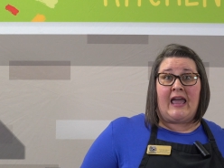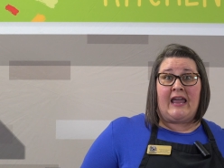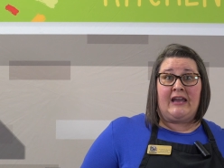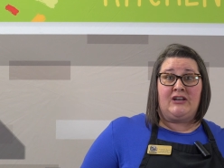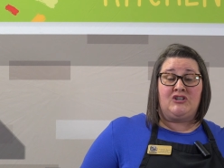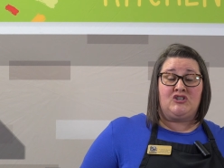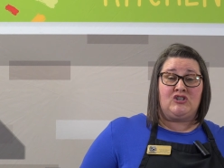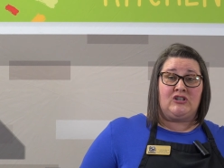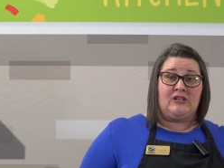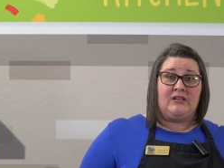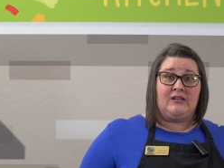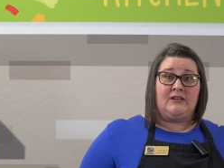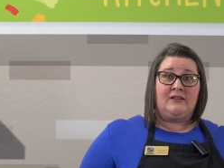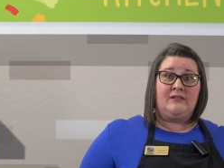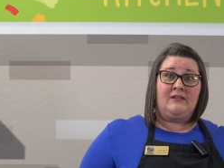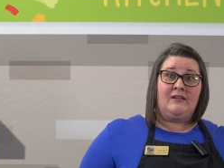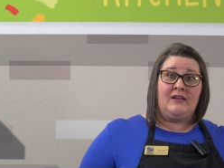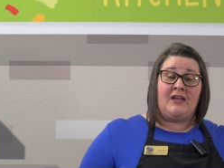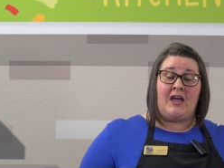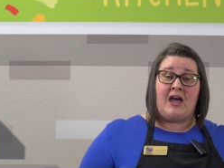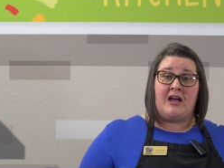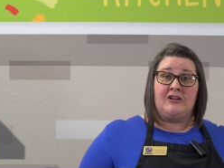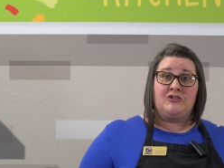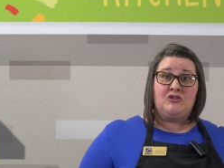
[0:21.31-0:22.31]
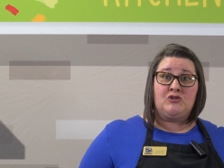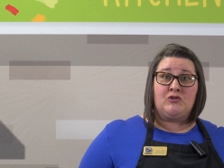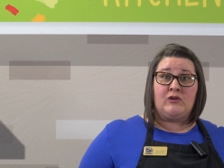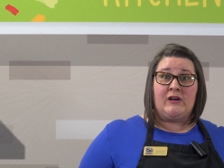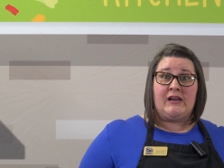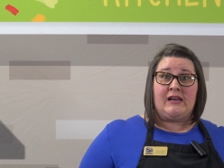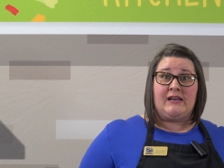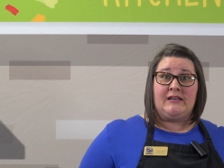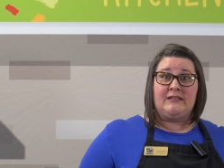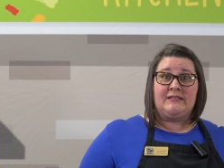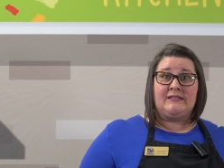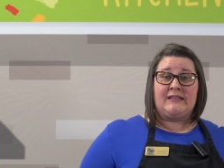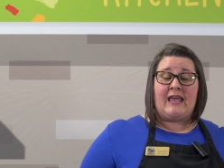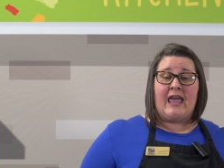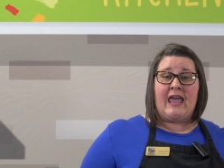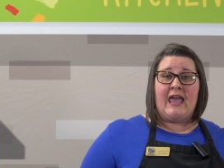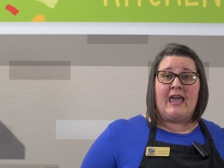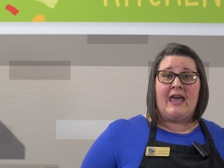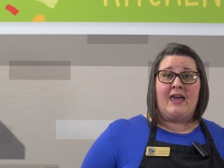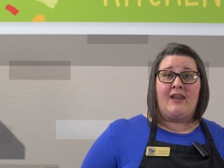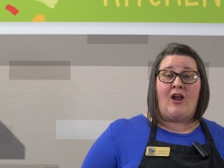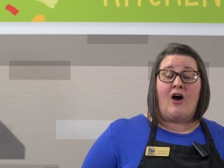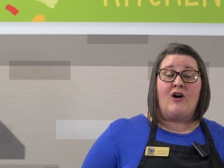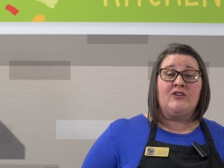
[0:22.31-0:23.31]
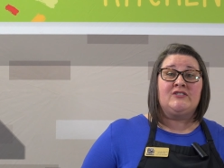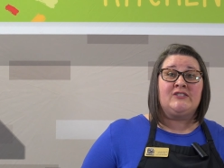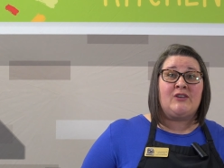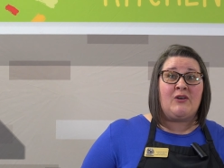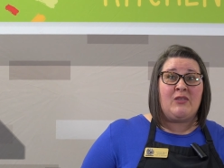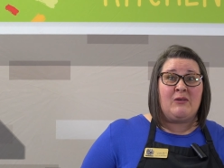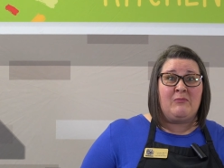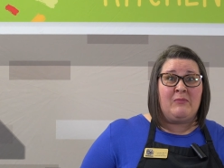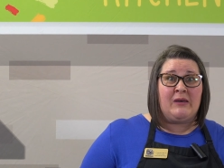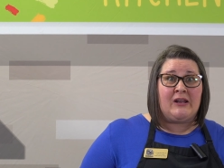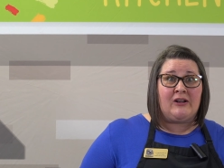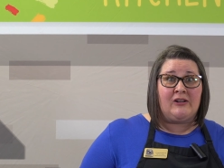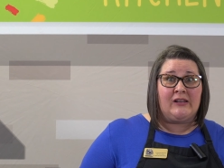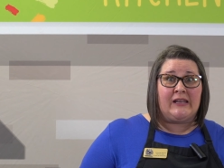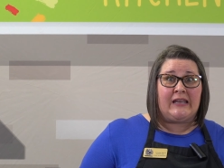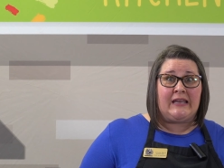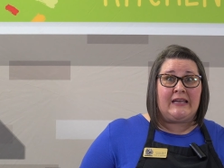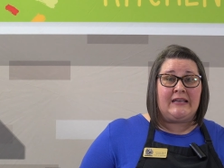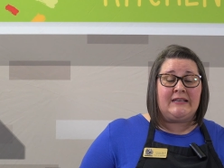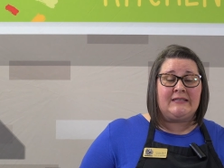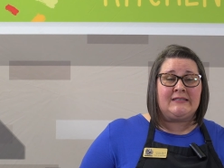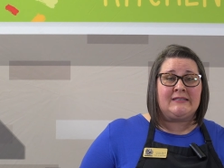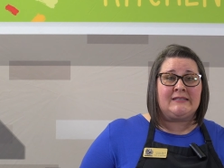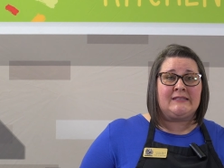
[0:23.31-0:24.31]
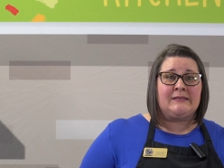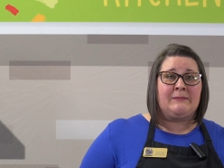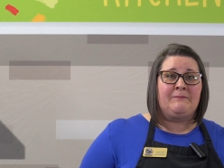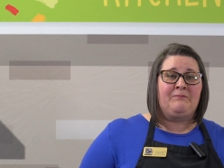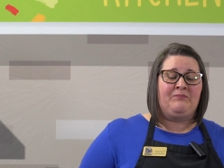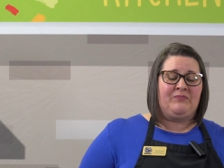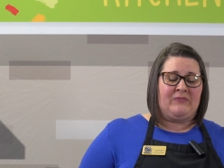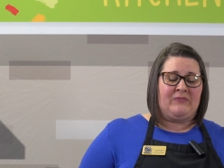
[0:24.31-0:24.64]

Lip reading: Asian countries and also the Middle East.